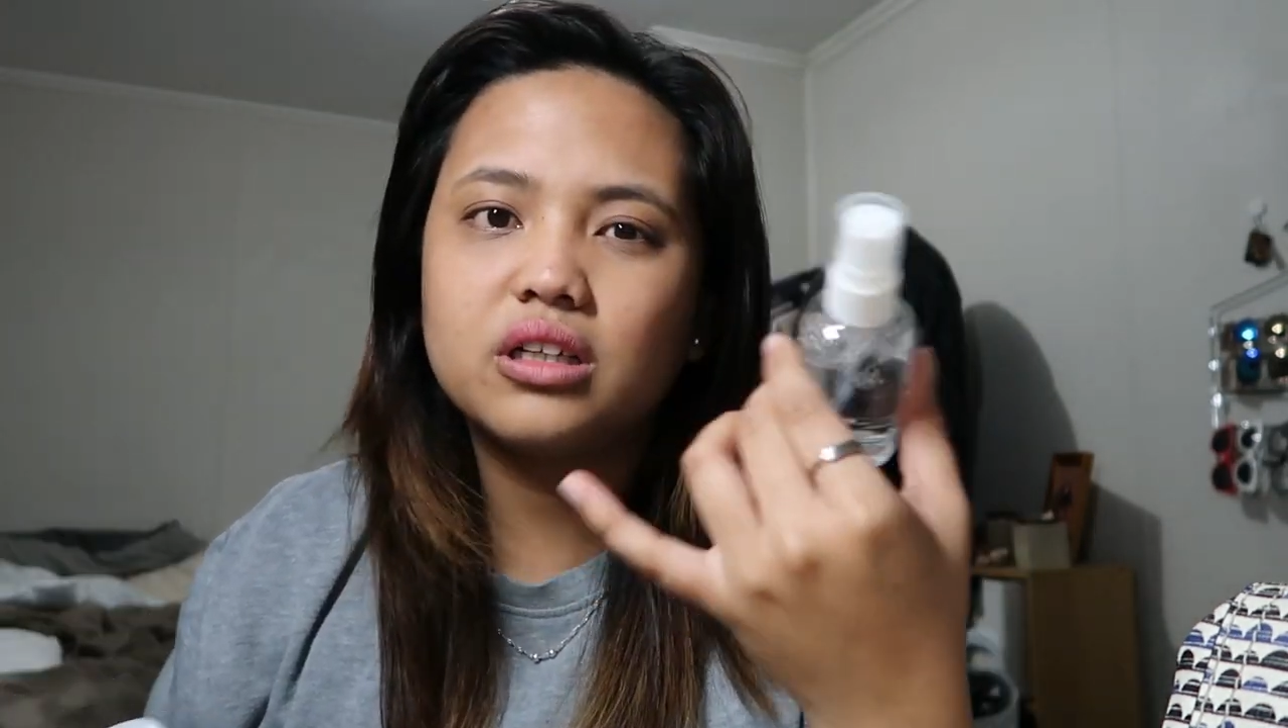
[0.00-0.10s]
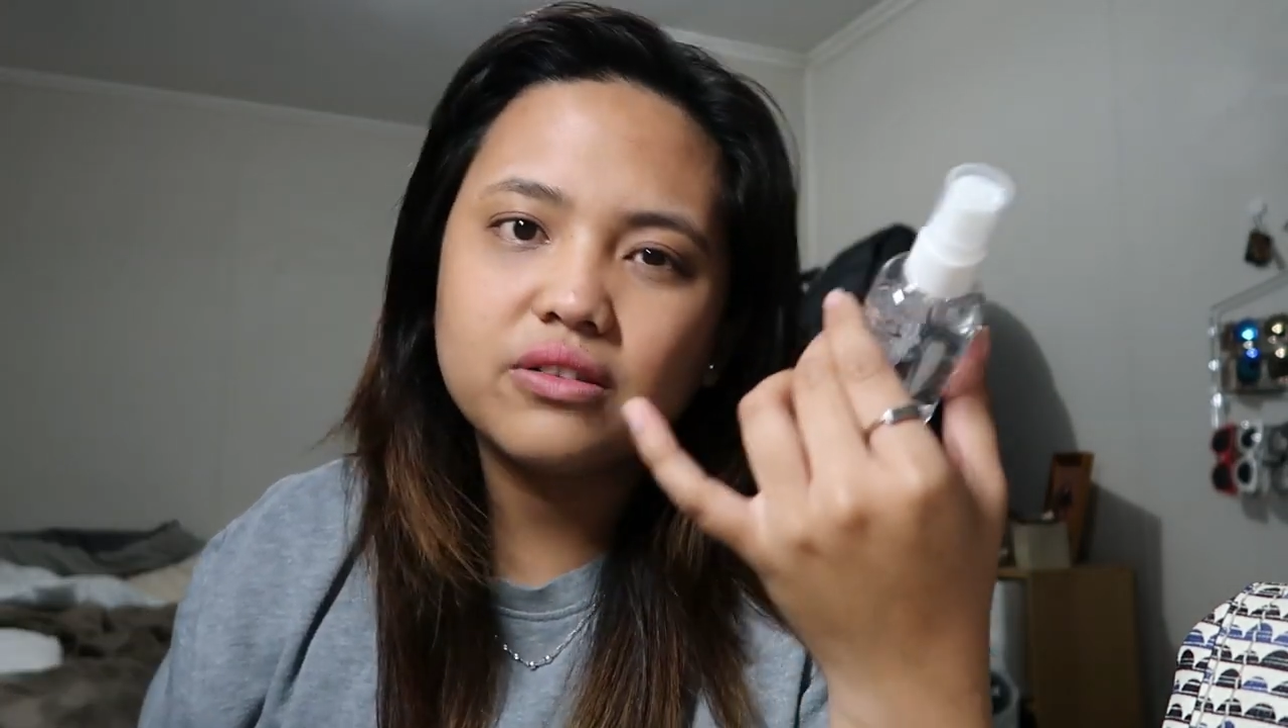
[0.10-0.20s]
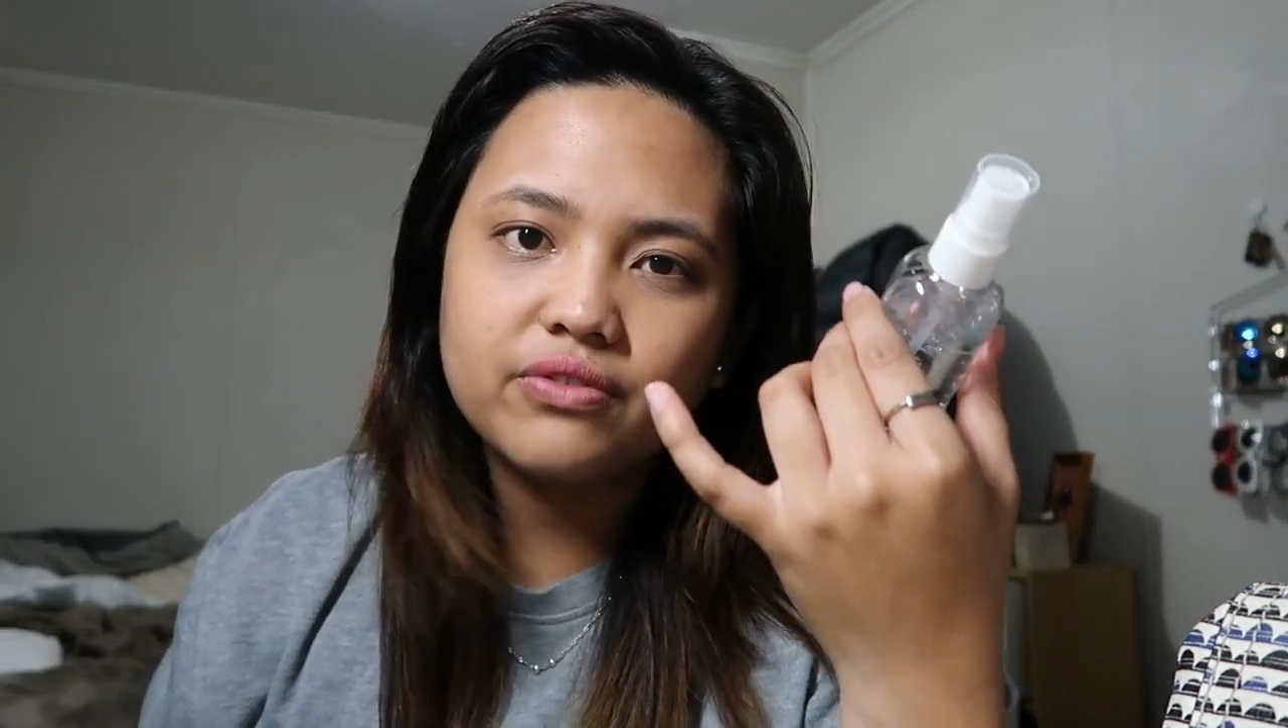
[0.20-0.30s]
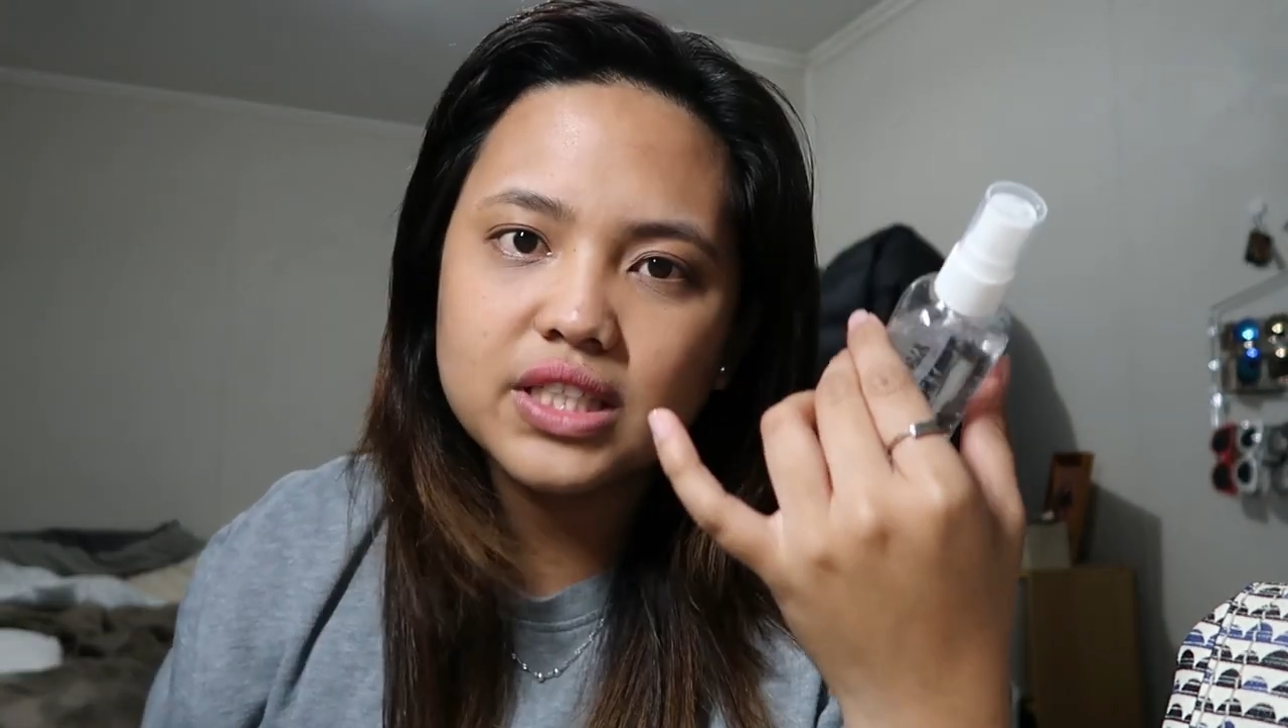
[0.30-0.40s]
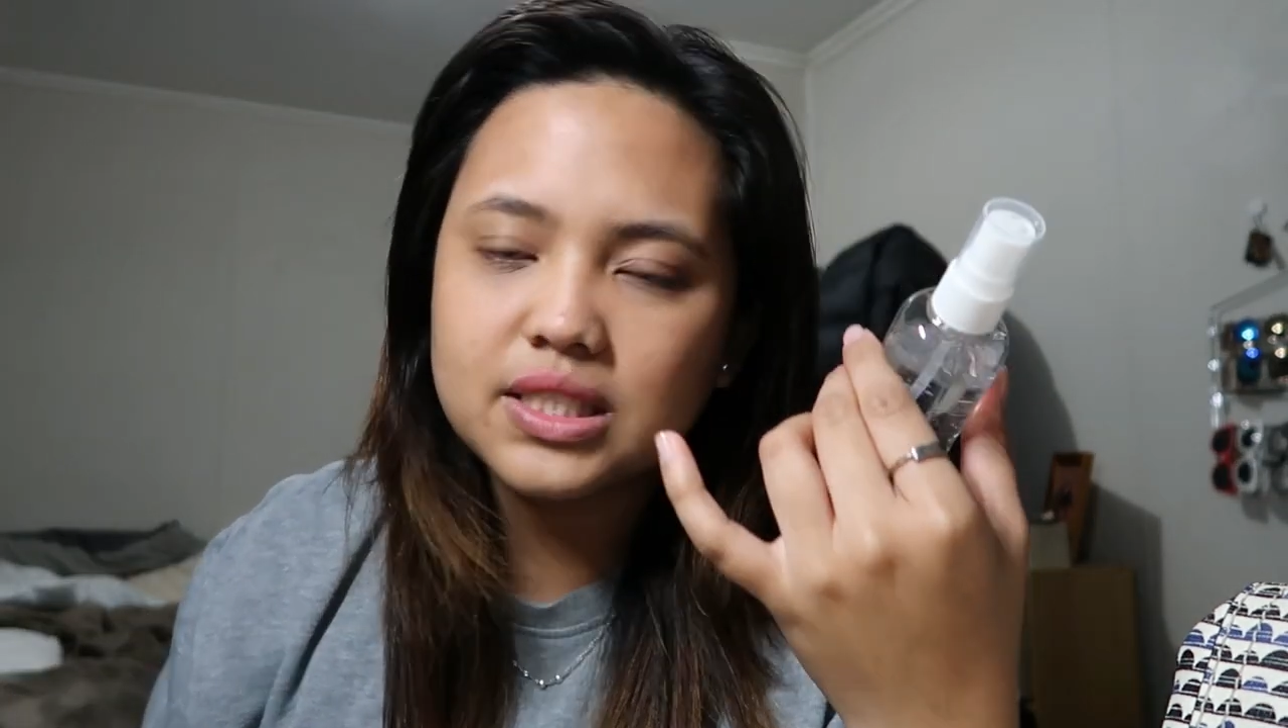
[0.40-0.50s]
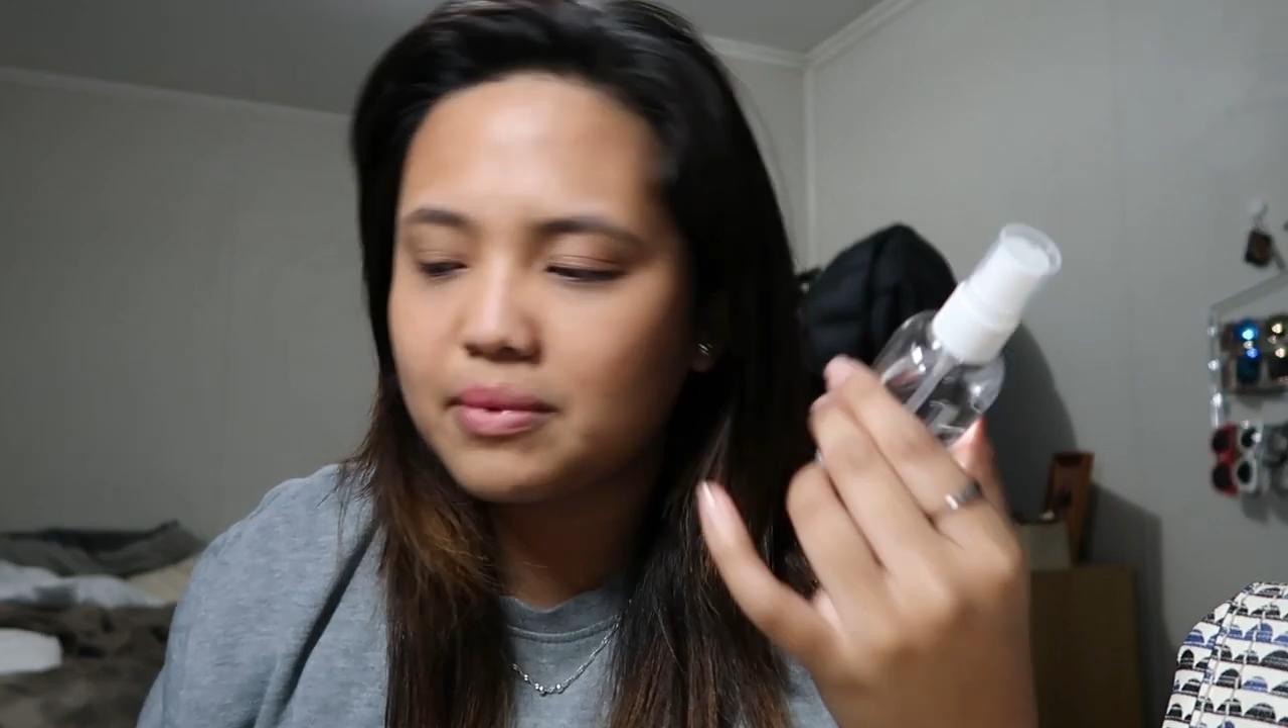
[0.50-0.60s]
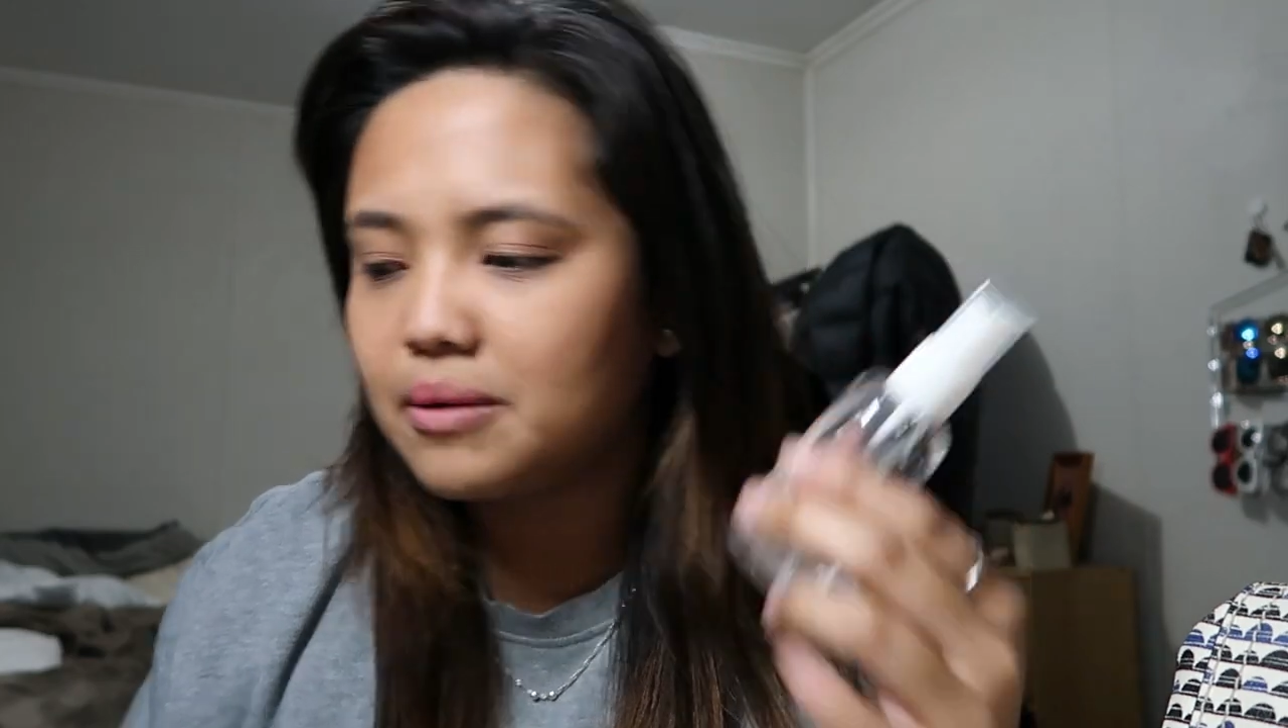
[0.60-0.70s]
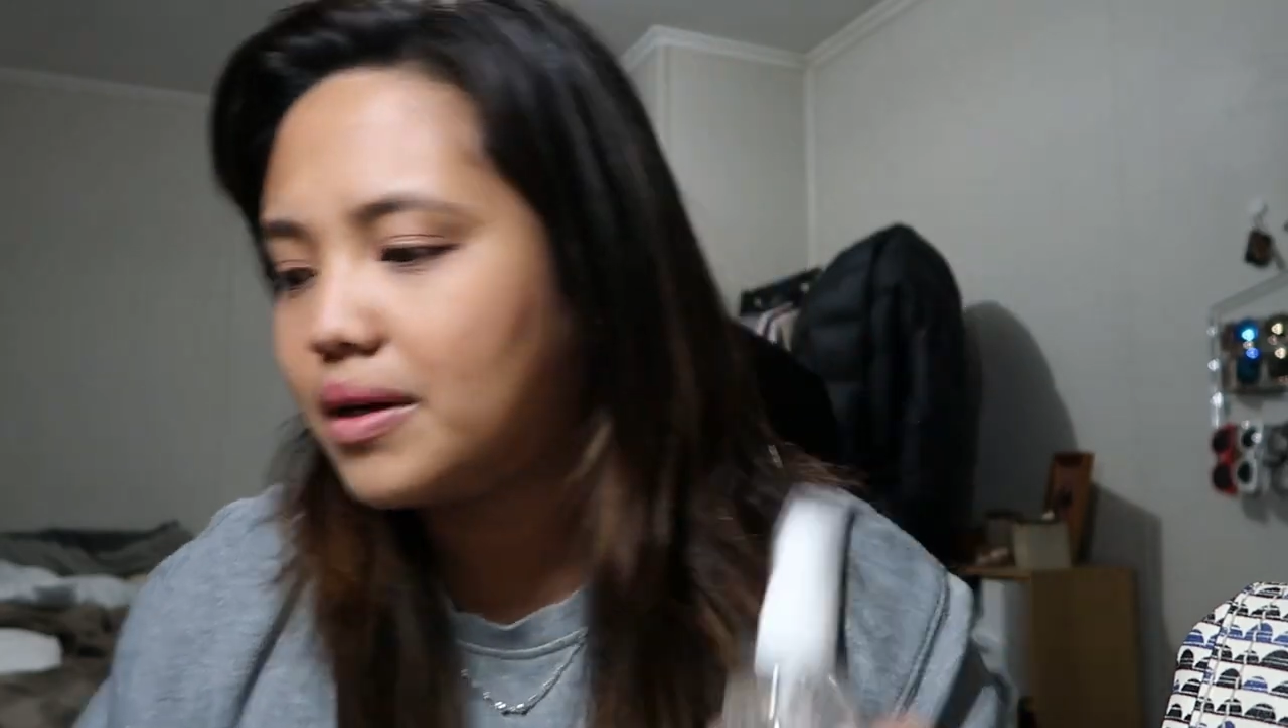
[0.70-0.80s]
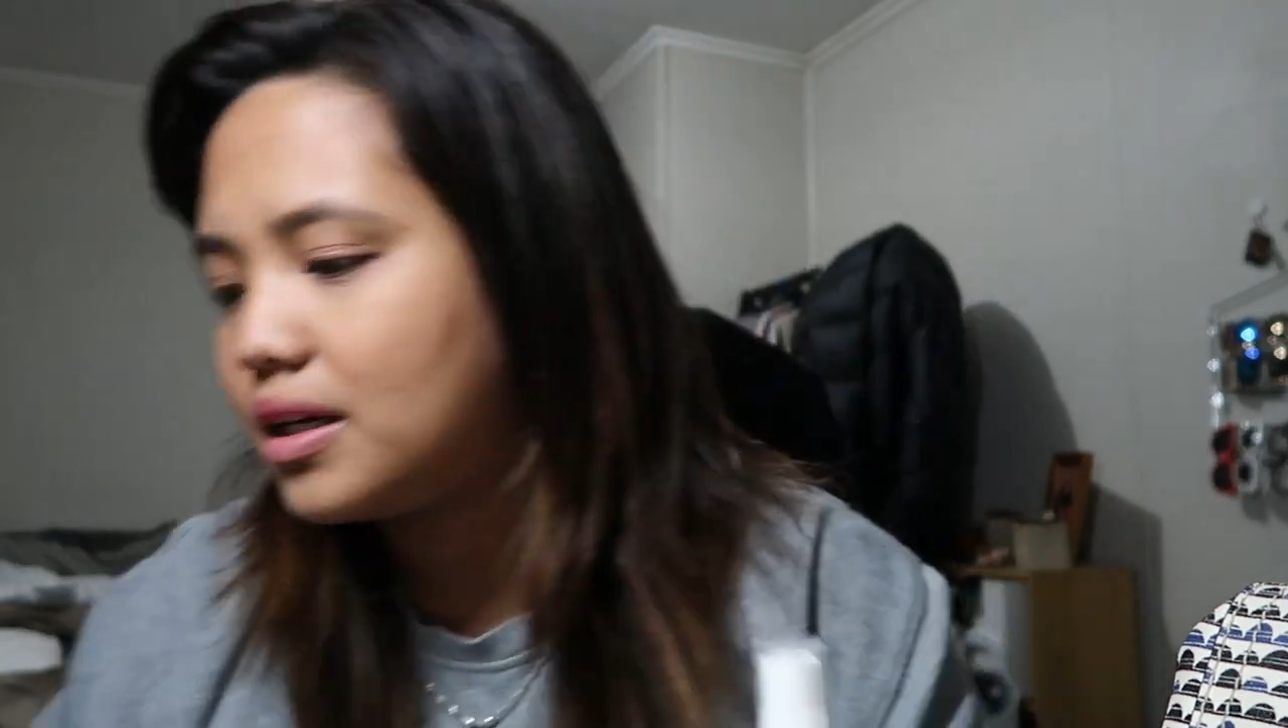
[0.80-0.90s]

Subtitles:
and it fits my